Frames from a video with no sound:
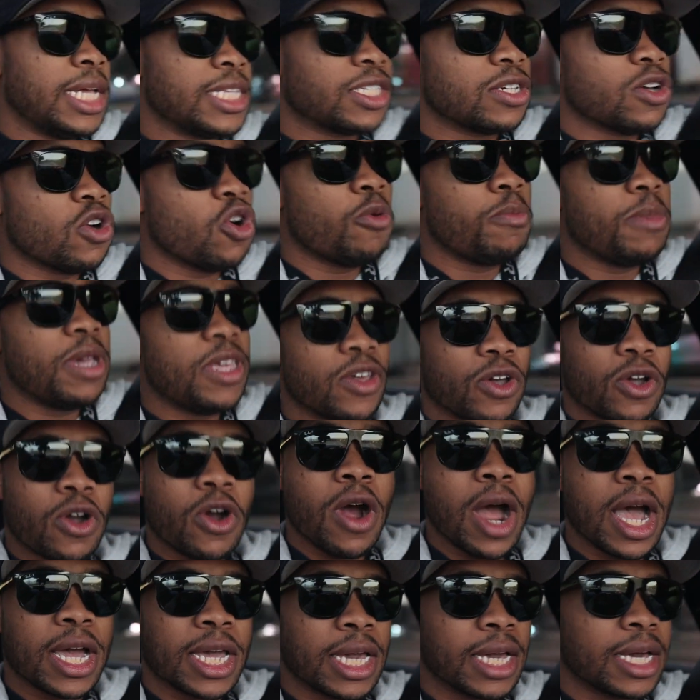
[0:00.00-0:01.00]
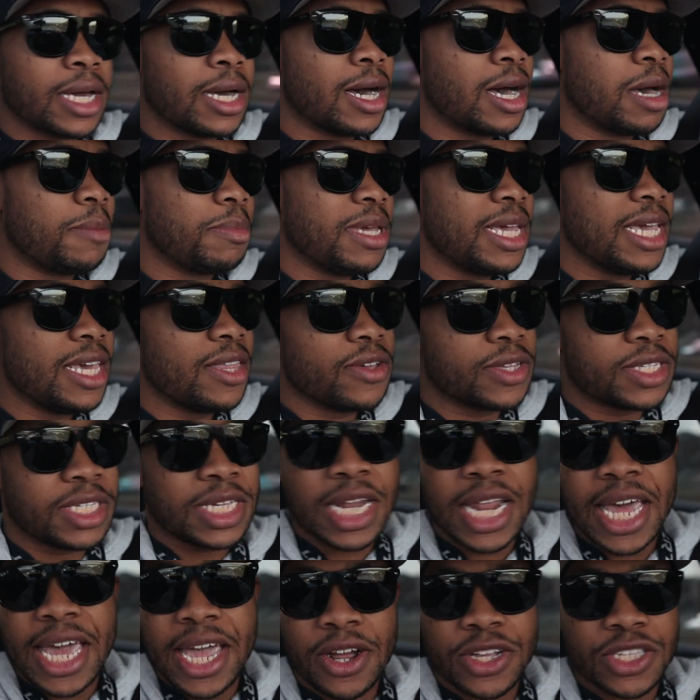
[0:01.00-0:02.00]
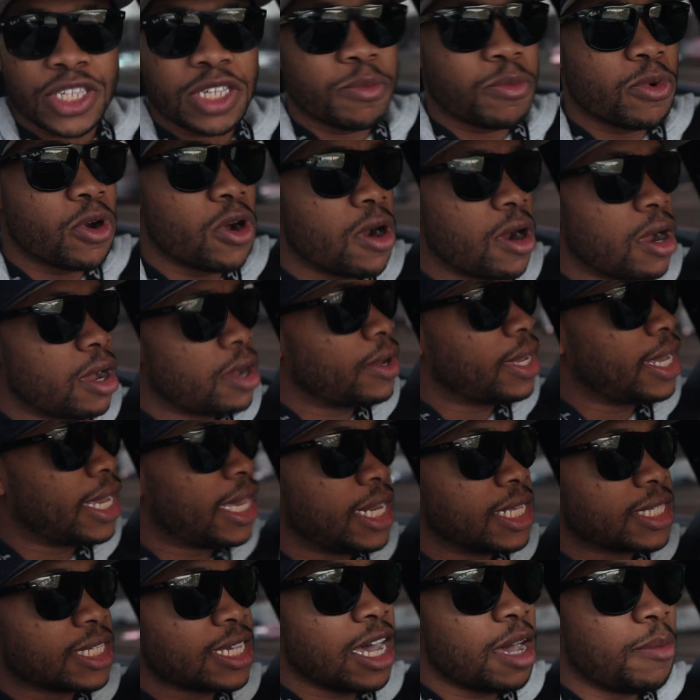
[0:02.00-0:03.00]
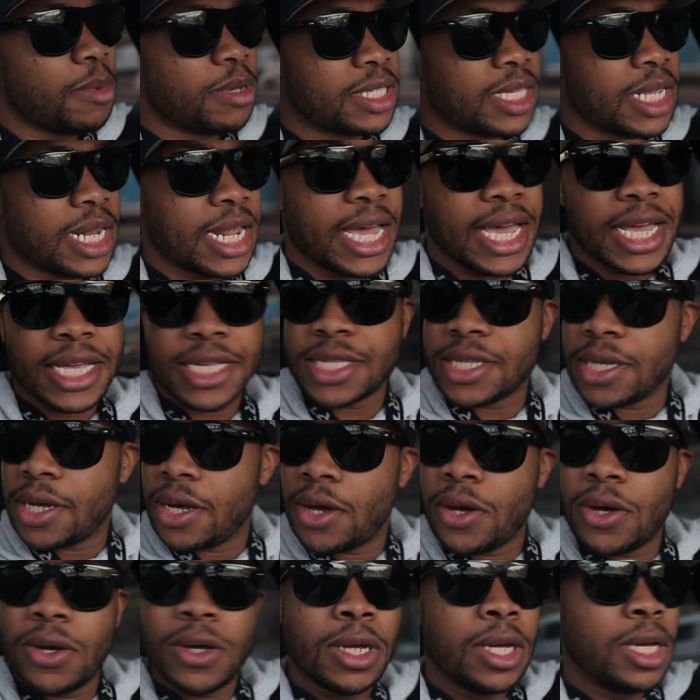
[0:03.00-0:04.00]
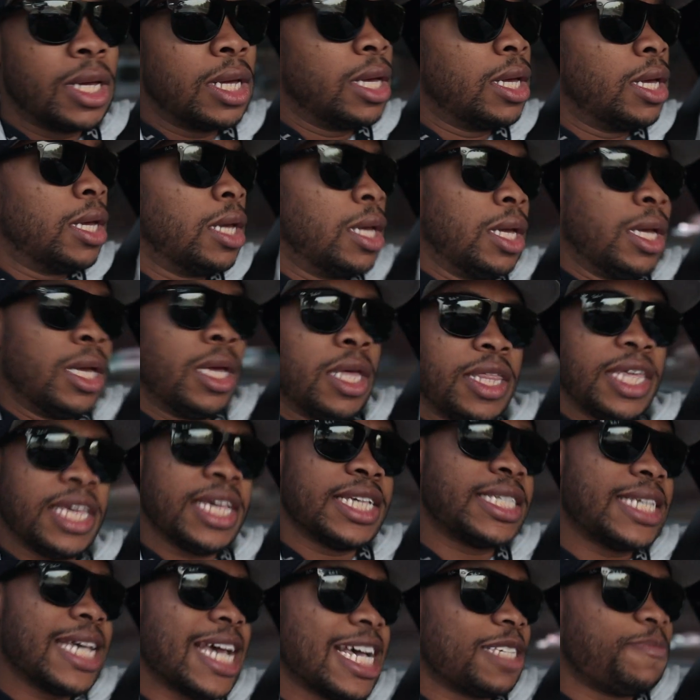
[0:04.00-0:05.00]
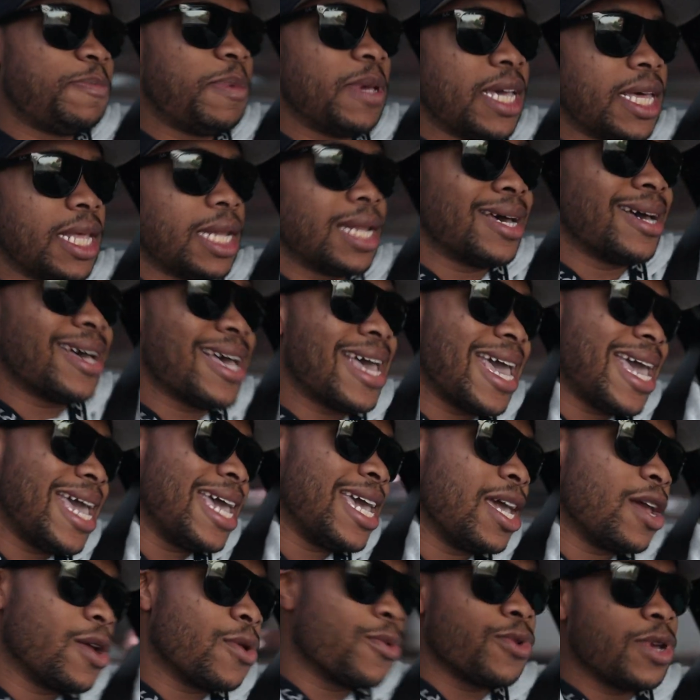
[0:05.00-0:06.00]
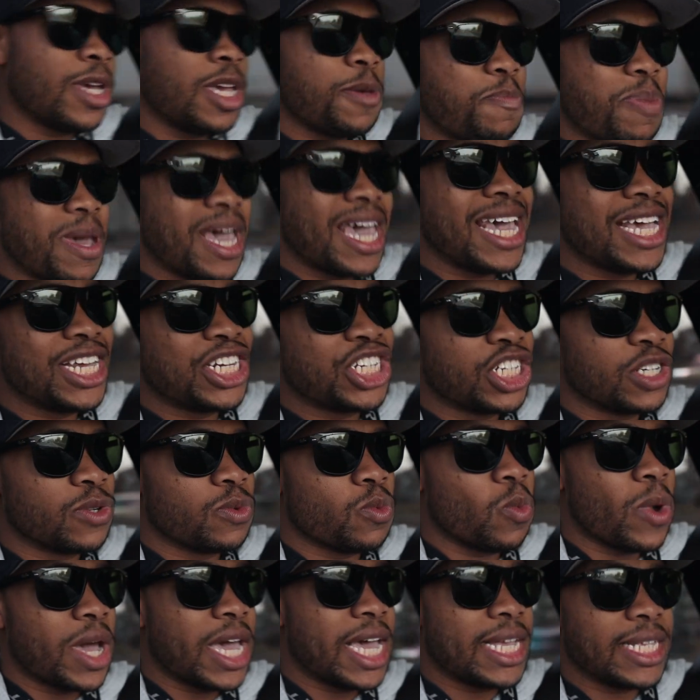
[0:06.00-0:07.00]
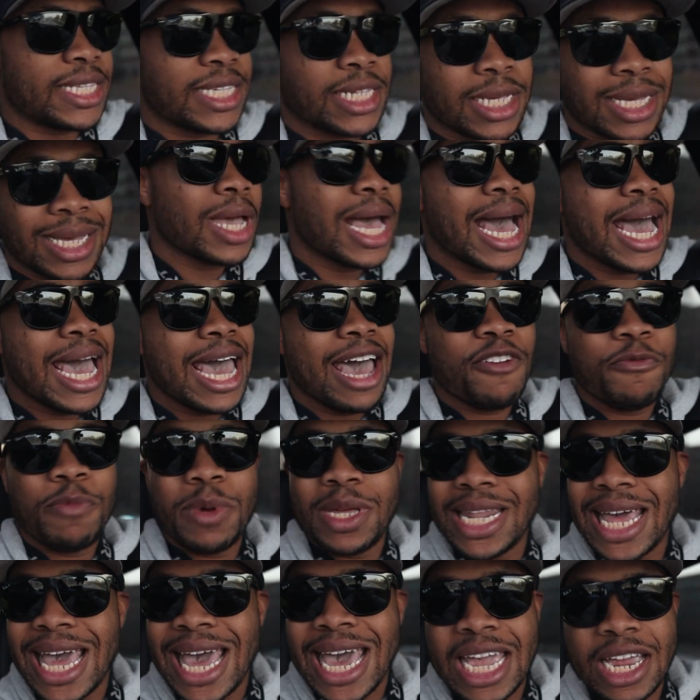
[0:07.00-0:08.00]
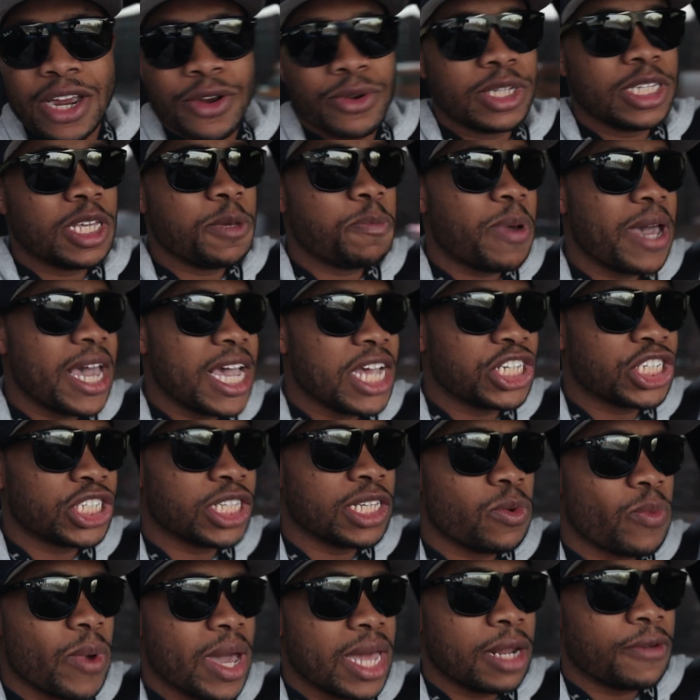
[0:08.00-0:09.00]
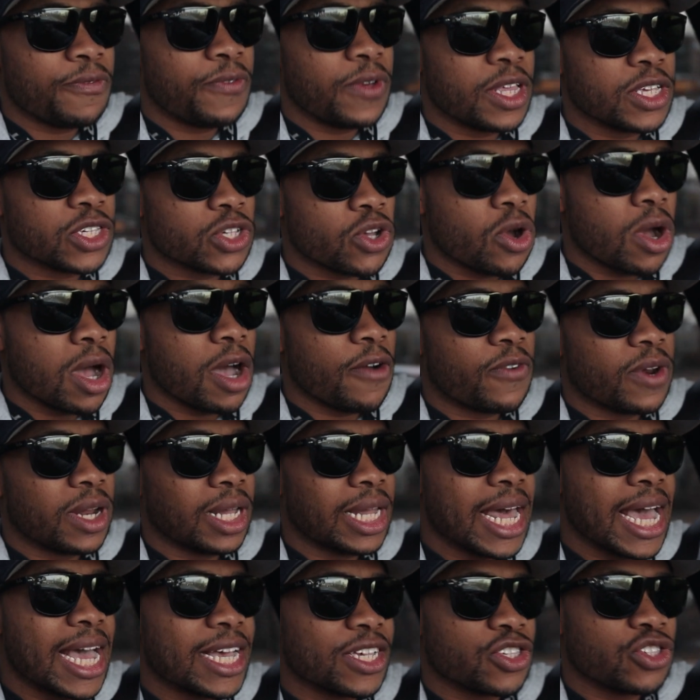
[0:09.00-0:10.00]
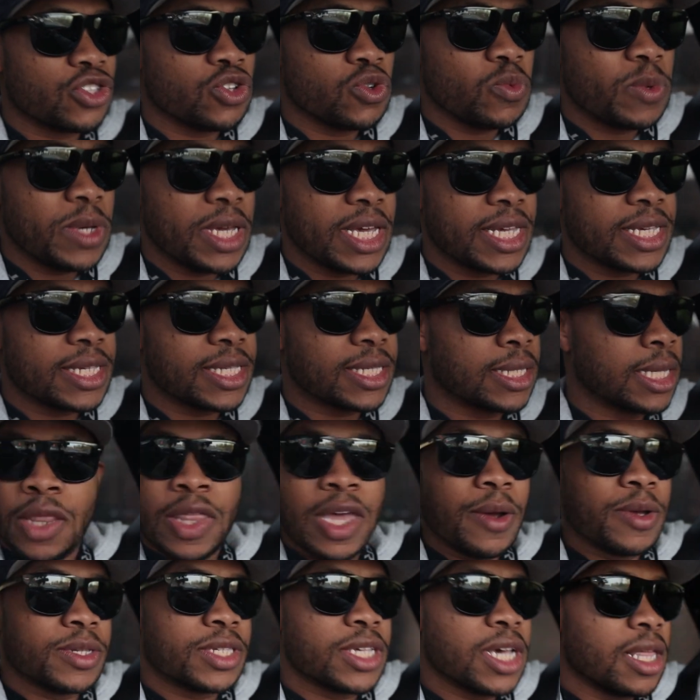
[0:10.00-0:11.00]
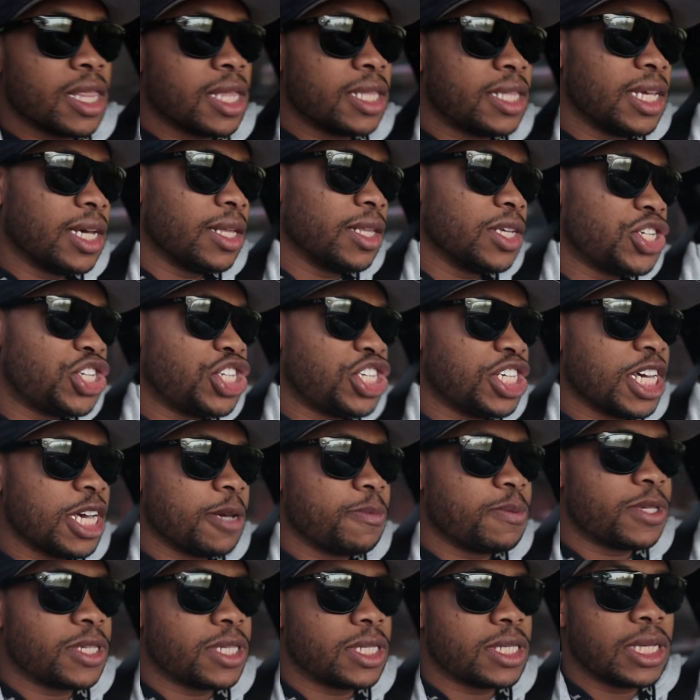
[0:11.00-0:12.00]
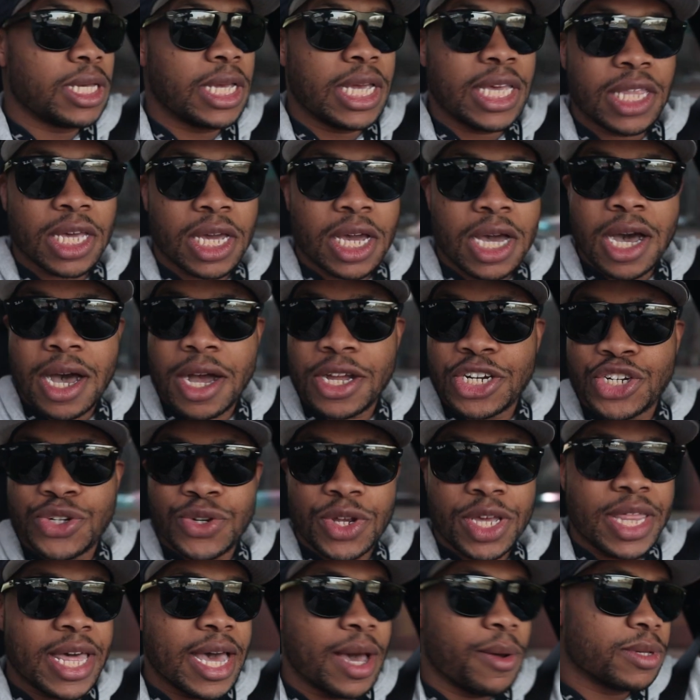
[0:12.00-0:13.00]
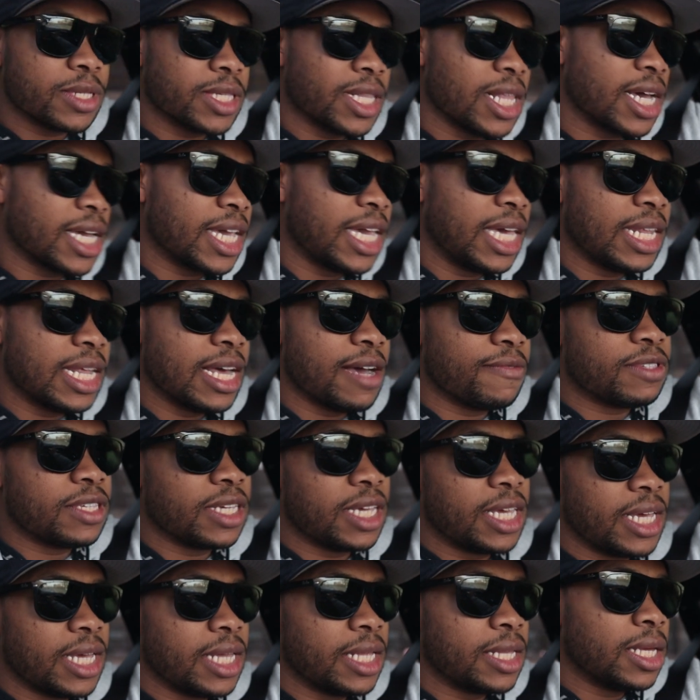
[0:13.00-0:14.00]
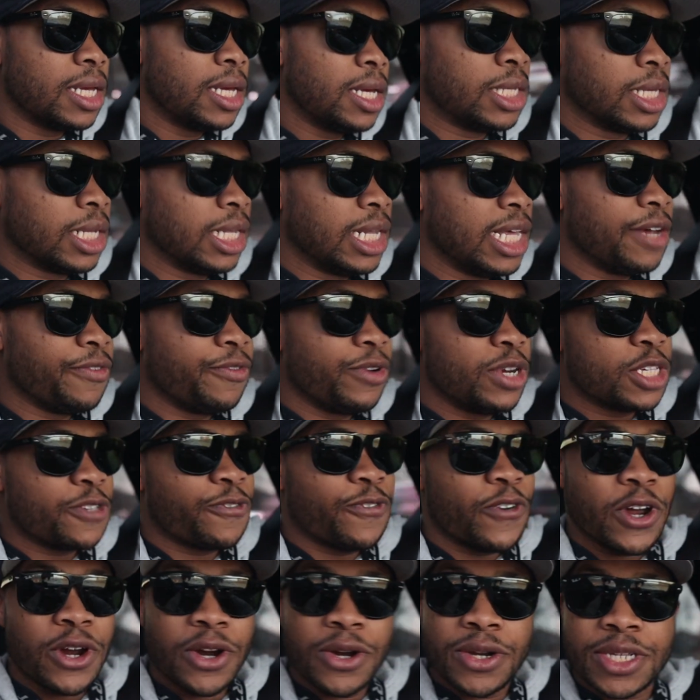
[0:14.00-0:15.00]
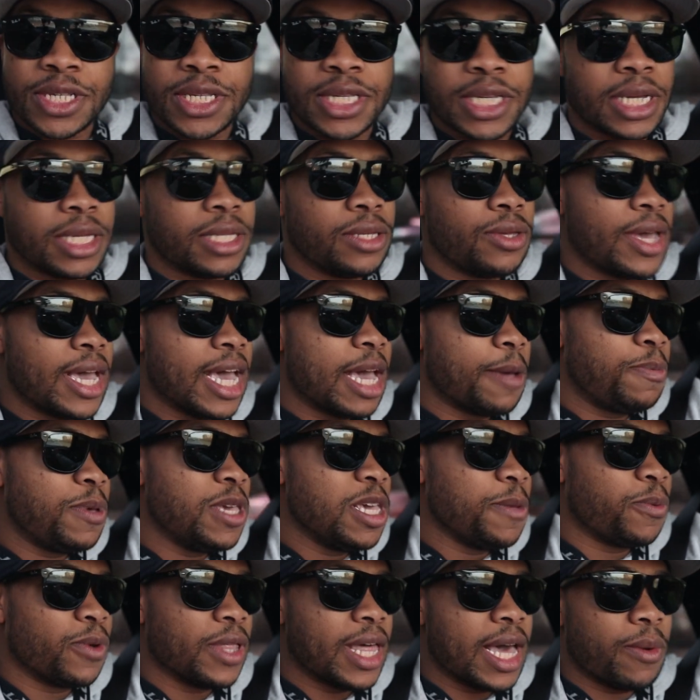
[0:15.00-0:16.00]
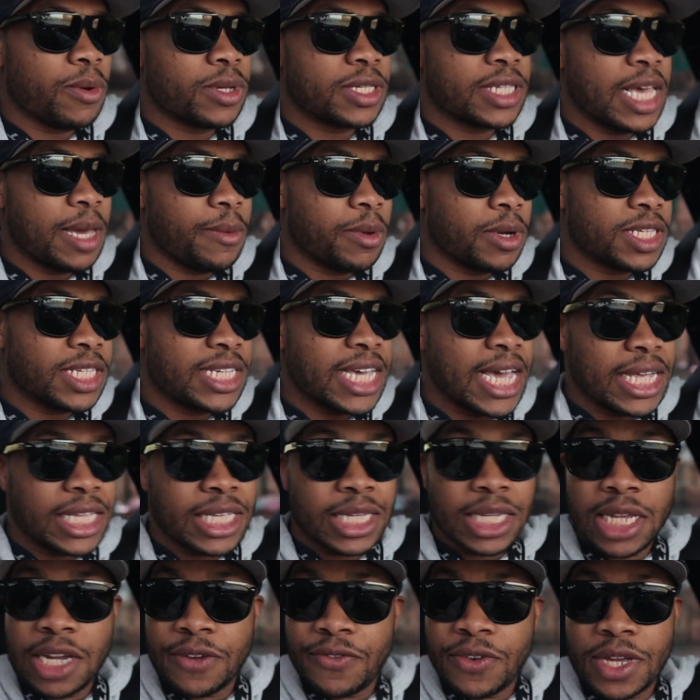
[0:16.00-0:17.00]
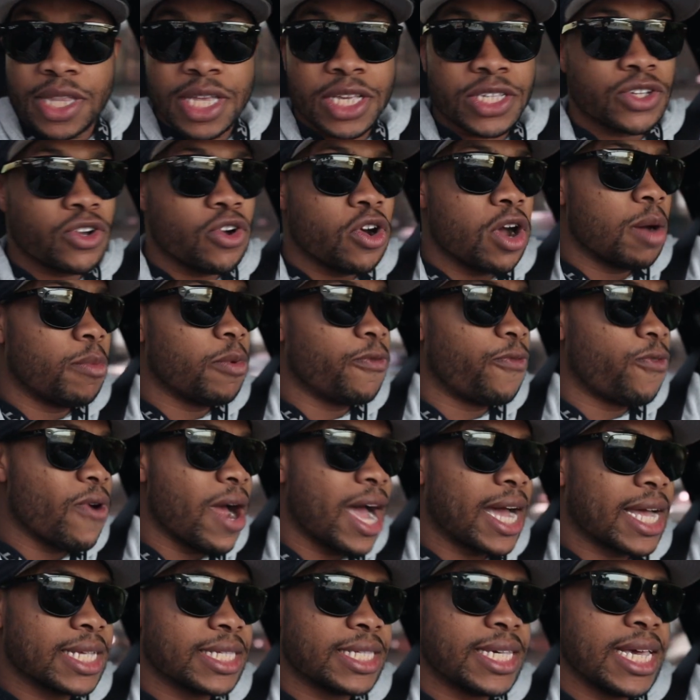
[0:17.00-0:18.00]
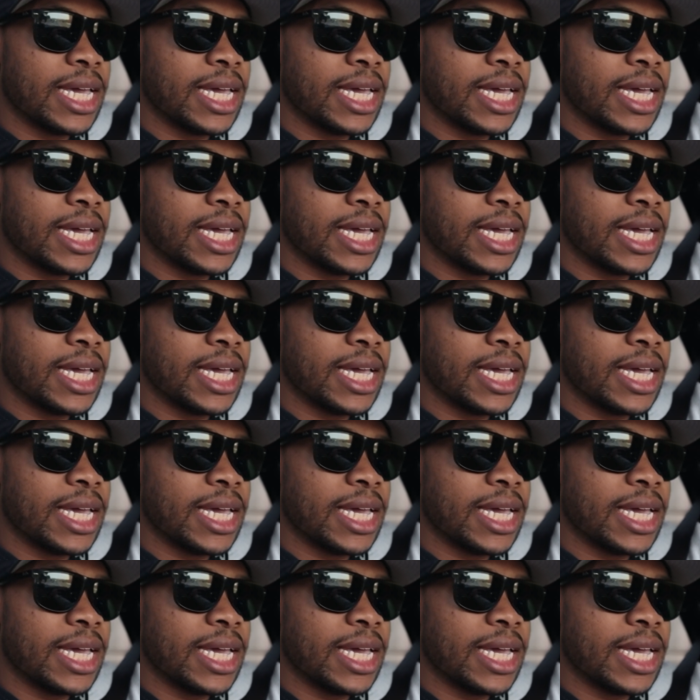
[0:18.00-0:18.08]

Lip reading: and told me the car can come either today or tomorrow, and it's coming today. So this has been an angry, patient wait. I have been angrily, patiently waiting for this car for the last 2 weeks. There was other dealerships in the country that was lucky enough to get deliveries first, and you had people that was able to take delivery of this car before I could